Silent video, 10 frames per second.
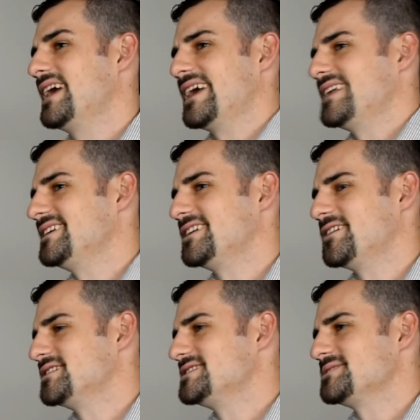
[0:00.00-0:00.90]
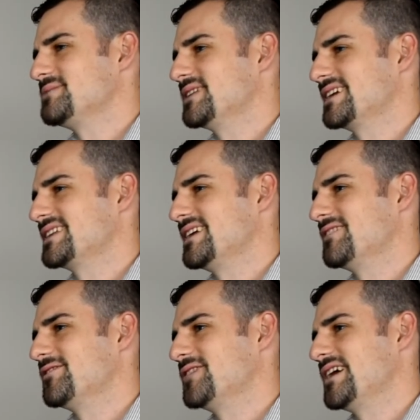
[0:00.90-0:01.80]
And it's just been like that
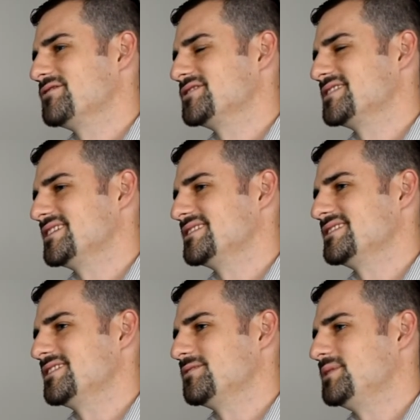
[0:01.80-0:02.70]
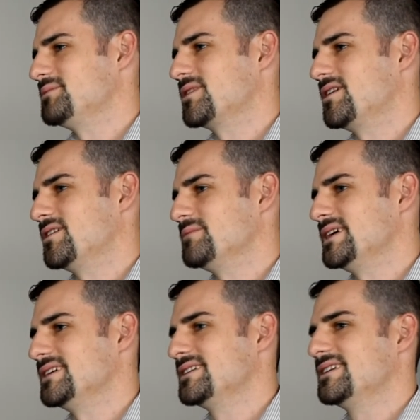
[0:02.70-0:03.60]
ever since. People calling
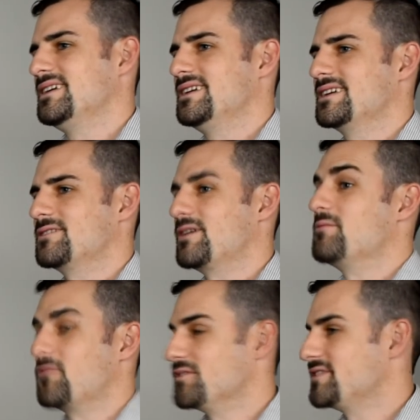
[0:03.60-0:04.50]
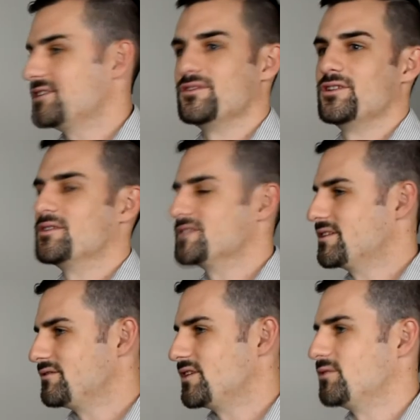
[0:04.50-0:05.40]
me. Right before this interview, I was on
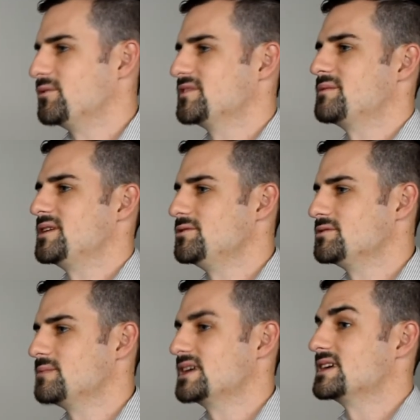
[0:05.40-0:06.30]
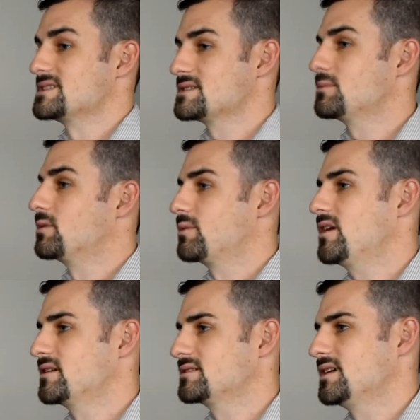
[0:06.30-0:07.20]
the phone with somebody who's making a similar
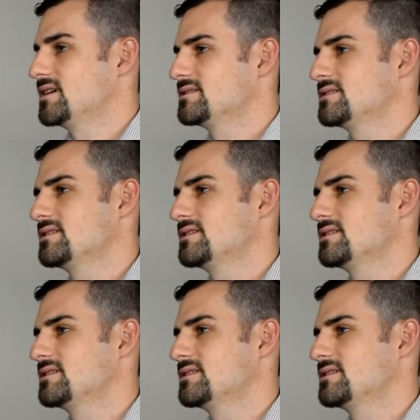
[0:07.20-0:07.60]
product to us.